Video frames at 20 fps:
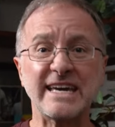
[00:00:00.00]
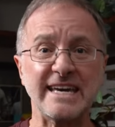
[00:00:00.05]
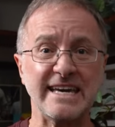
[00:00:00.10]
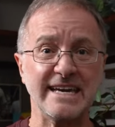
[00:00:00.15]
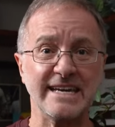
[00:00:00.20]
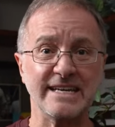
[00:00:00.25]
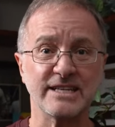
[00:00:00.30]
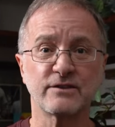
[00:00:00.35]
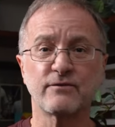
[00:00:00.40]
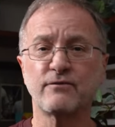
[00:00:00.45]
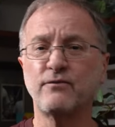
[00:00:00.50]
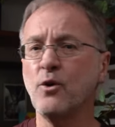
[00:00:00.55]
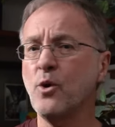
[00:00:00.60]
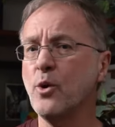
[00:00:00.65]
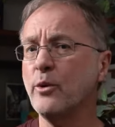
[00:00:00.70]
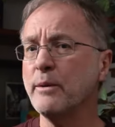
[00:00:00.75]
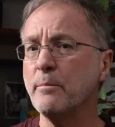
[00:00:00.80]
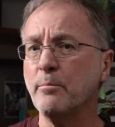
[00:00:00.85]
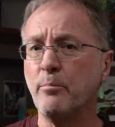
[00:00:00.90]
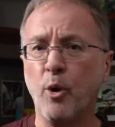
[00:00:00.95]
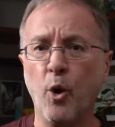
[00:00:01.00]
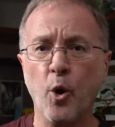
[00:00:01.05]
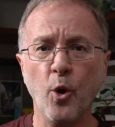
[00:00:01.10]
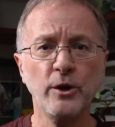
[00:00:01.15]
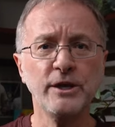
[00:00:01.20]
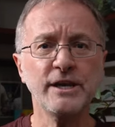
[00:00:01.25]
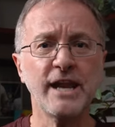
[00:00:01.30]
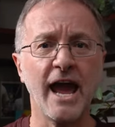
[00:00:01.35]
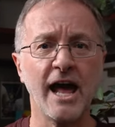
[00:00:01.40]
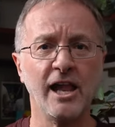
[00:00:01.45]
keys, four
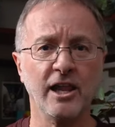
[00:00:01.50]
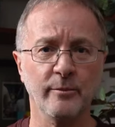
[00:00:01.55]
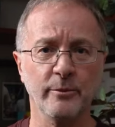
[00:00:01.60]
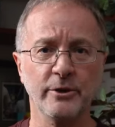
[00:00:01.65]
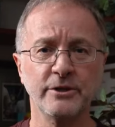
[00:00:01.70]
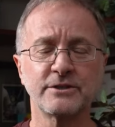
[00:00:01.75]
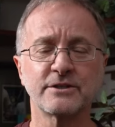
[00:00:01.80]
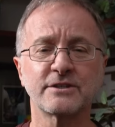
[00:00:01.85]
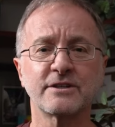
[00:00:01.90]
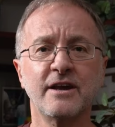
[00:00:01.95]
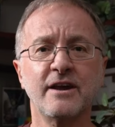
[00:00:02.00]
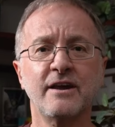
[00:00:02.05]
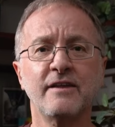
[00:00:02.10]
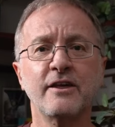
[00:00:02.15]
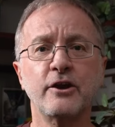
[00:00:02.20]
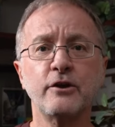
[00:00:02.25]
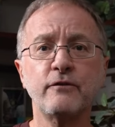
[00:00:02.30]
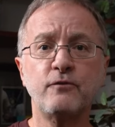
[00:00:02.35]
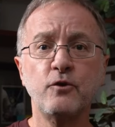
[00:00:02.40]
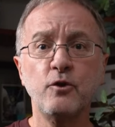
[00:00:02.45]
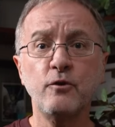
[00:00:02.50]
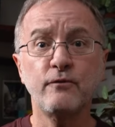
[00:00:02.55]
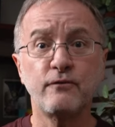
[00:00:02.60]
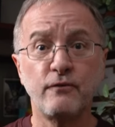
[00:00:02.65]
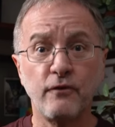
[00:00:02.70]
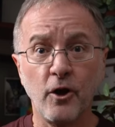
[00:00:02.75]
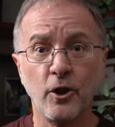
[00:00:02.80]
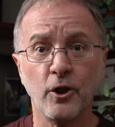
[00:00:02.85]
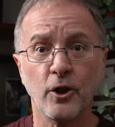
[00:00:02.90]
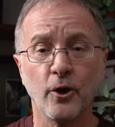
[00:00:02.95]
important elements that if you
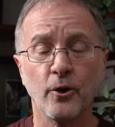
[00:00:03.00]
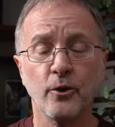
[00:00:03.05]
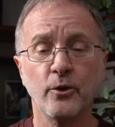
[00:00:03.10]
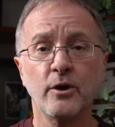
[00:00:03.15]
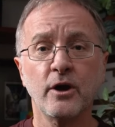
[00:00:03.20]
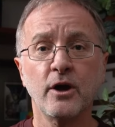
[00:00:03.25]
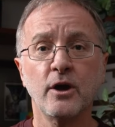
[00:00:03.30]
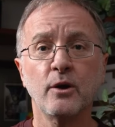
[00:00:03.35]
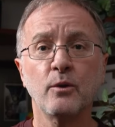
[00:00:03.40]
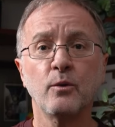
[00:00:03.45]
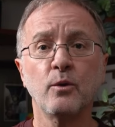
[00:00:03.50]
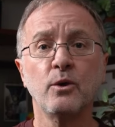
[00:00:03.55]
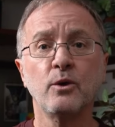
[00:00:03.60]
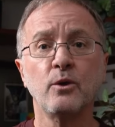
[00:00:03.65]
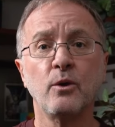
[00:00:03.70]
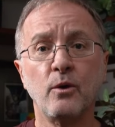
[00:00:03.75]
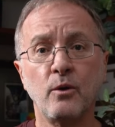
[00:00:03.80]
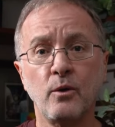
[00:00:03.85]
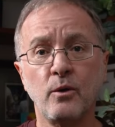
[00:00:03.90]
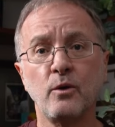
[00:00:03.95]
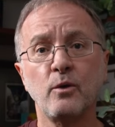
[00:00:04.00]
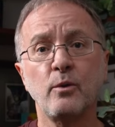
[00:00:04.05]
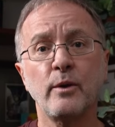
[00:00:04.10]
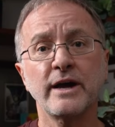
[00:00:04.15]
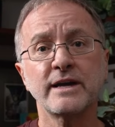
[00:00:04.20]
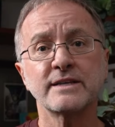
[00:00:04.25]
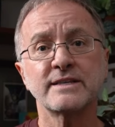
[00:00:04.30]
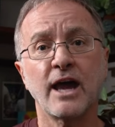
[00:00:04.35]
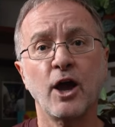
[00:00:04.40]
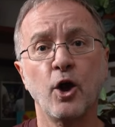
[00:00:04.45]
follow will
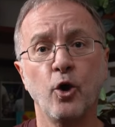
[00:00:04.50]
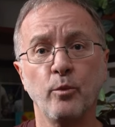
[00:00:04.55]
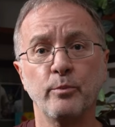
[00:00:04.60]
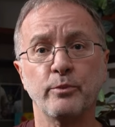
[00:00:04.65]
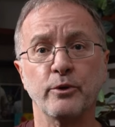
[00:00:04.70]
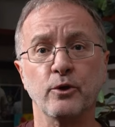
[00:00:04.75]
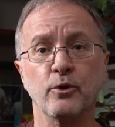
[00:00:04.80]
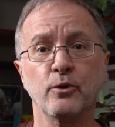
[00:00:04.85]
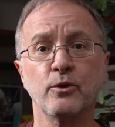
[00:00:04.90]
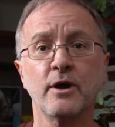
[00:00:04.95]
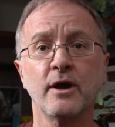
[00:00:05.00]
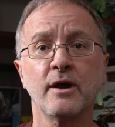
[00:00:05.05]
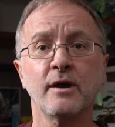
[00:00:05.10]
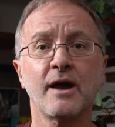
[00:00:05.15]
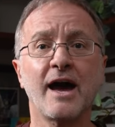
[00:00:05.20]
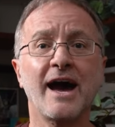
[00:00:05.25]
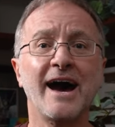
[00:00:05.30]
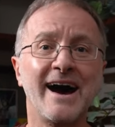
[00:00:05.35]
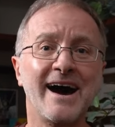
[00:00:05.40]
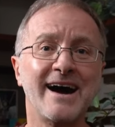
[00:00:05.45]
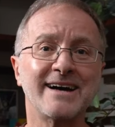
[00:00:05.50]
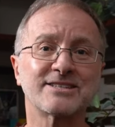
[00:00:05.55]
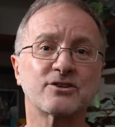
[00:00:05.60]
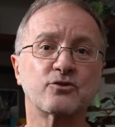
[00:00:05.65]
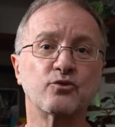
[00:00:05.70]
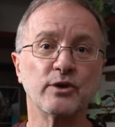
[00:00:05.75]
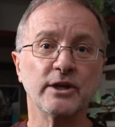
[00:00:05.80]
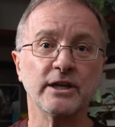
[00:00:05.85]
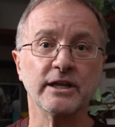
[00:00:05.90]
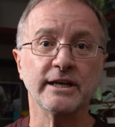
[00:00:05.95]
always help you ask
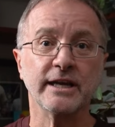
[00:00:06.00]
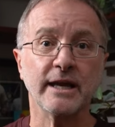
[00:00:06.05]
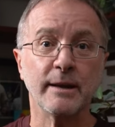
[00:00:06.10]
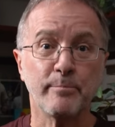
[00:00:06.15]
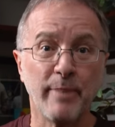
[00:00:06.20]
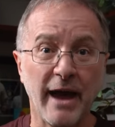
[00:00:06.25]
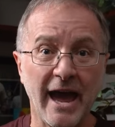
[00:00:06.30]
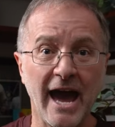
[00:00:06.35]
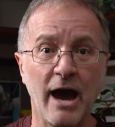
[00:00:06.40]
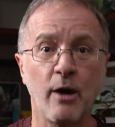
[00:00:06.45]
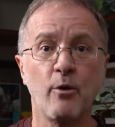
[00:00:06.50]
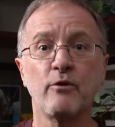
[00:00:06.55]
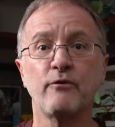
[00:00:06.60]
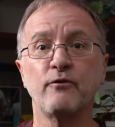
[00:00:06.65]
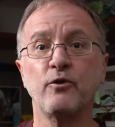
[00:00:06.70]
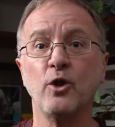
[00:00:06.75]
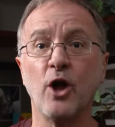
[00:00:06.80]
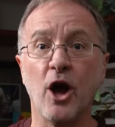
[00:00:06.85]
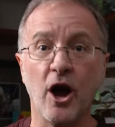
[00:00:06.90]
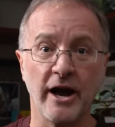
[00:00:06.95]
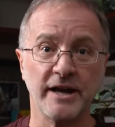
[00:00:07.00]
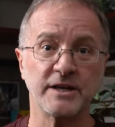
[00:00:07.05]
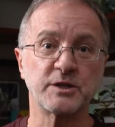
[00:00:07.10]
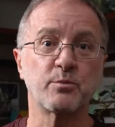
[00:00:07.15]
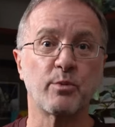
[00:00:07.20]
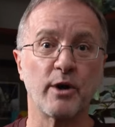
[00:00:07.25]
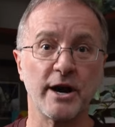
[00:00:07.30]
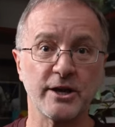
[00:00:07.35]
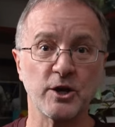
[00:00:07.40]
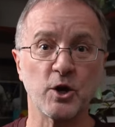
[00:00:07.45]
really powerful
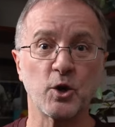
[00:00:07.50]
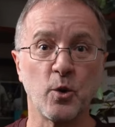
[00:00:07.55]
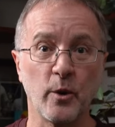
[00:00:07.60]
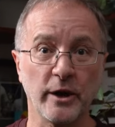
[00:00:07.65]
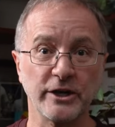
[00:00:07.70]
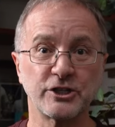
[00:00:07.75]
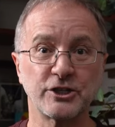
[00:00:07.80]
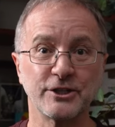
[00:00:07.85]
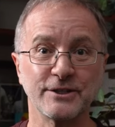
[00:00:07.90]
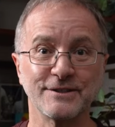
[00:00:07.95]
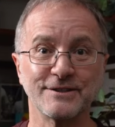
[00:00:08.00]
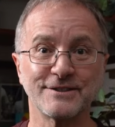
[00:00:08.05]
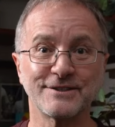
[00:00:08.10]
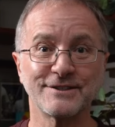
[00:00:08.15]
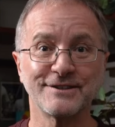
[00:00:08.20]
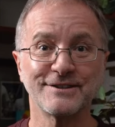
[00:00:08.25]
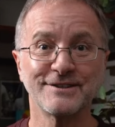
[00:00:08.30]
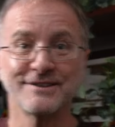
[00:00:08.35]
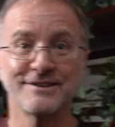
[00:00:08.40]
icebreaker questions.